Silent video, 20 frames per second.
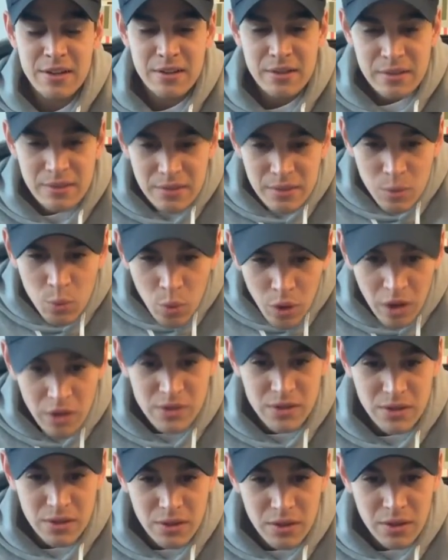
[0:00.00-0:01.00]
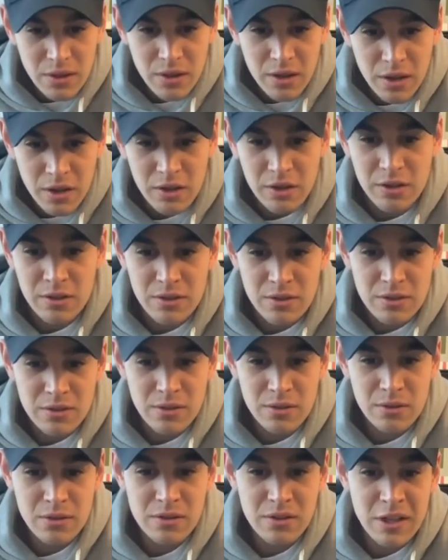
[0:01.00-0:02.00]
works harder, so
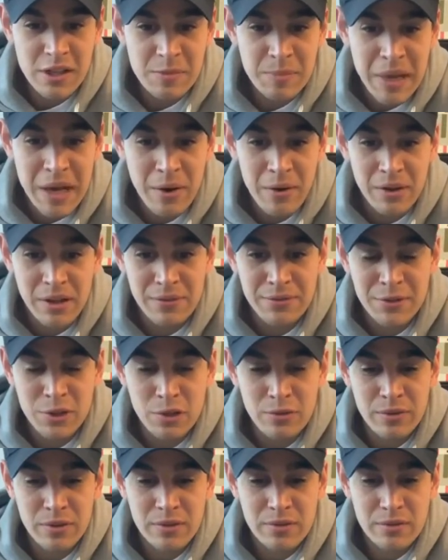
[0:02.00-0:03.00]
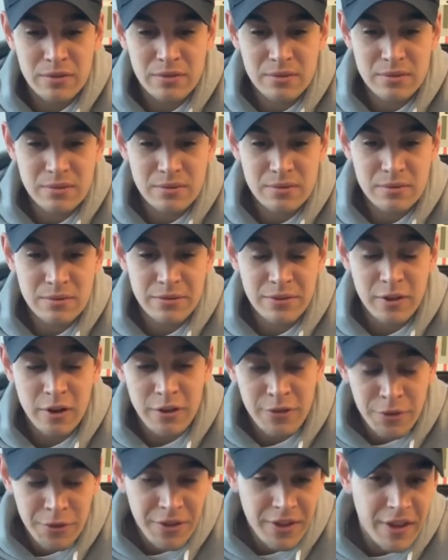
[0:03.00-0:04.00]
there's less power left over for
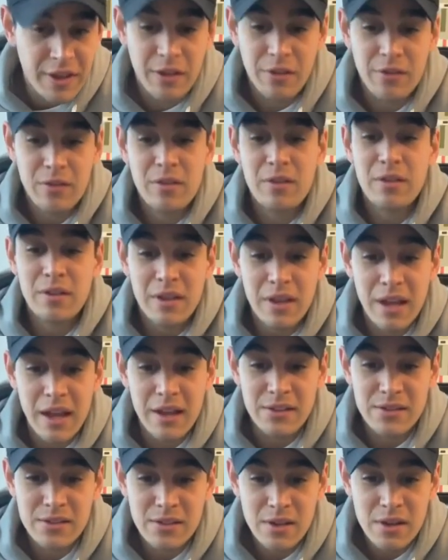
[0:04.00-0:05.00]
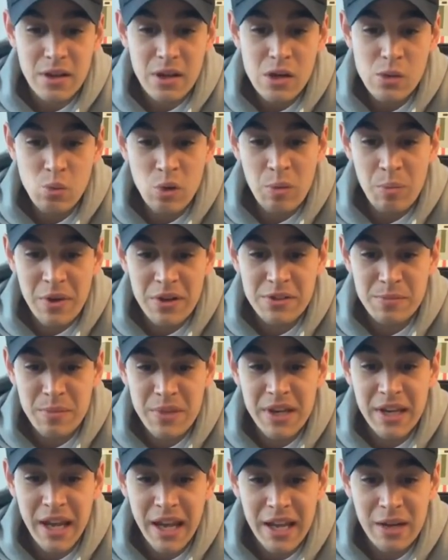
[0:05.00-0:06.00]
other things. Yes. We must
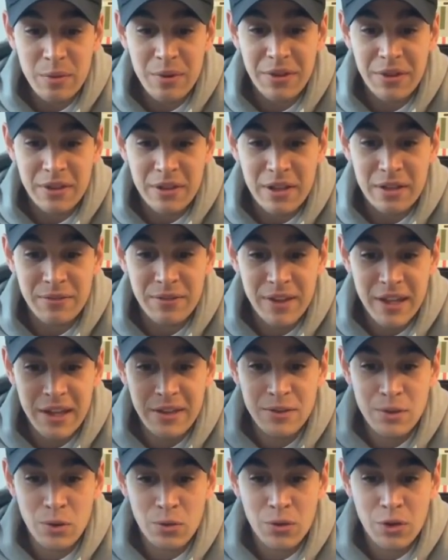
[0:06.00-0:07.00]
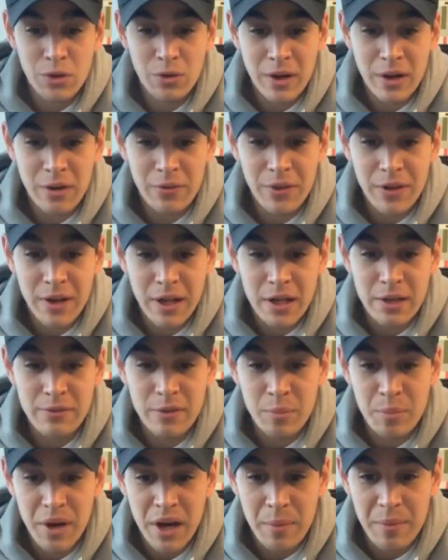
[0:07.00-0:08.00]
meet hate with love, King told the crowd the night of the
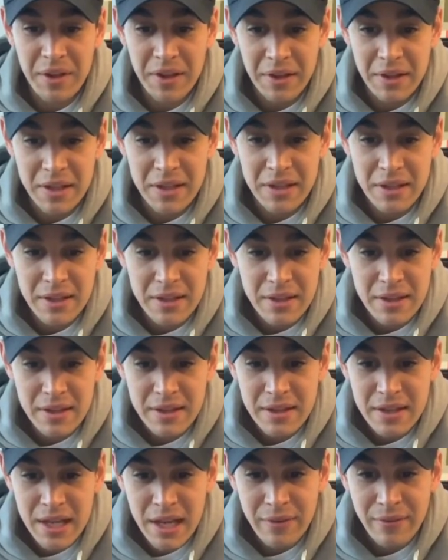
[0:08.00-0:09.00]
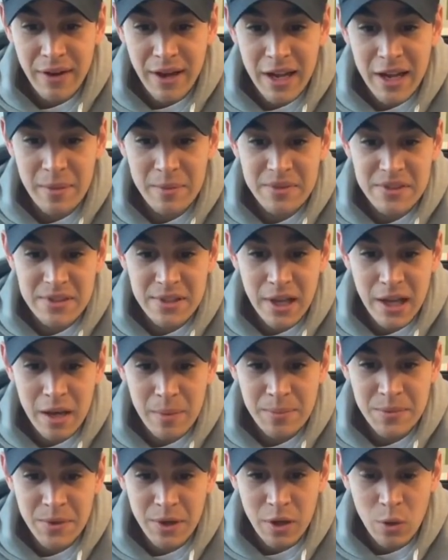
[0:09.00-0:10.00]
bombing. If I am
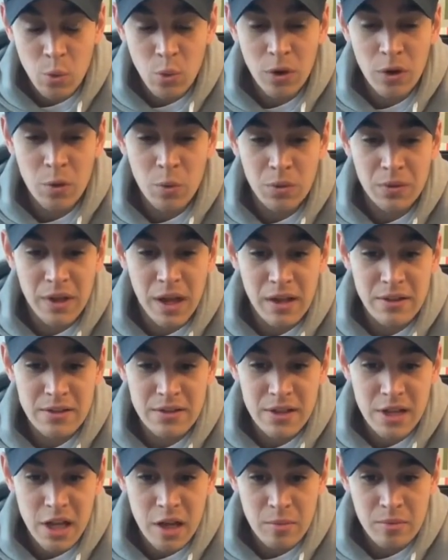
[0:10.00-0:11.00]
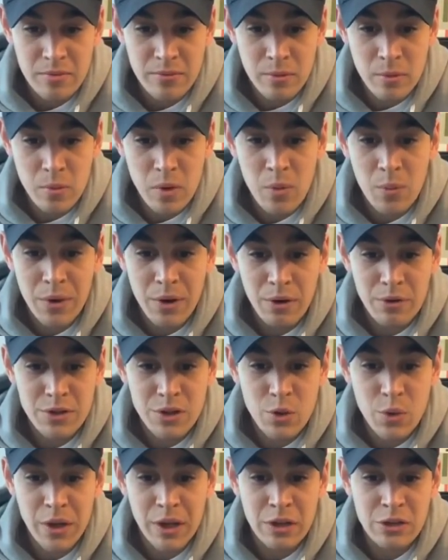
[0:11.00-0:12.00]
stopped, our work will not stop. For what we are
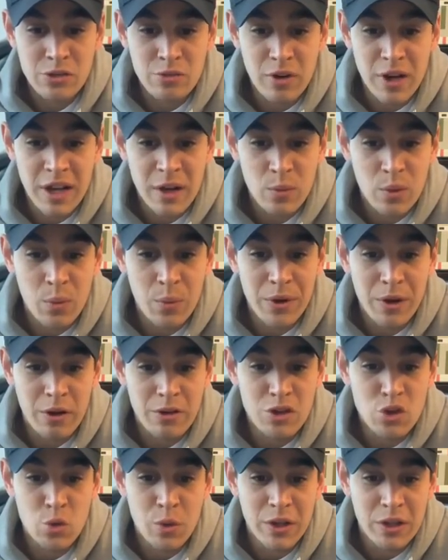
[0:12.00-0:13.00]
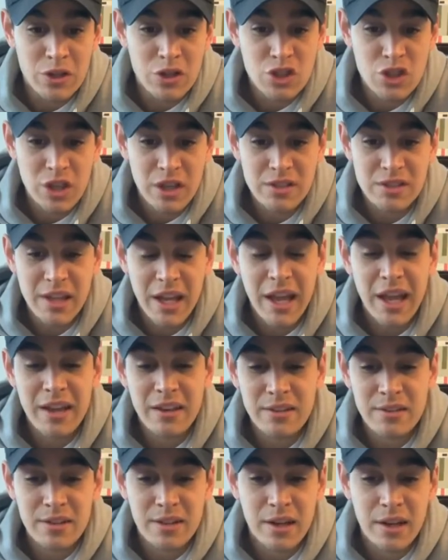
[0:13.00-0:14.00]
doing is right, what we are doing is just,
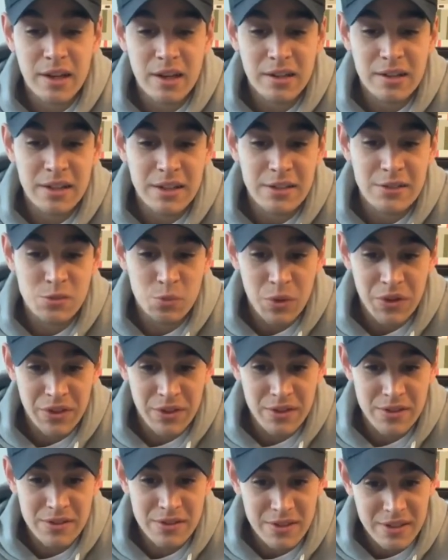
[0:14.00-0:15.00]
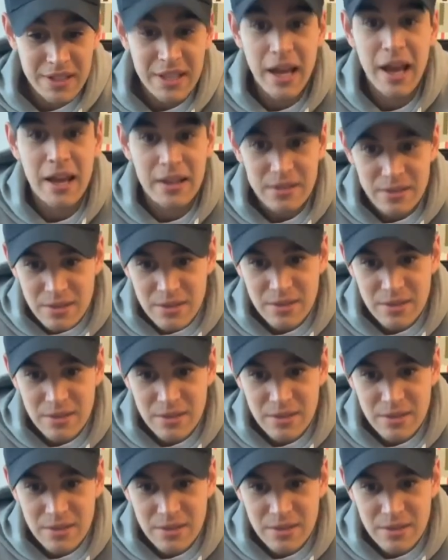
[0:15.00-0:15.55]
and God is with us. Yes,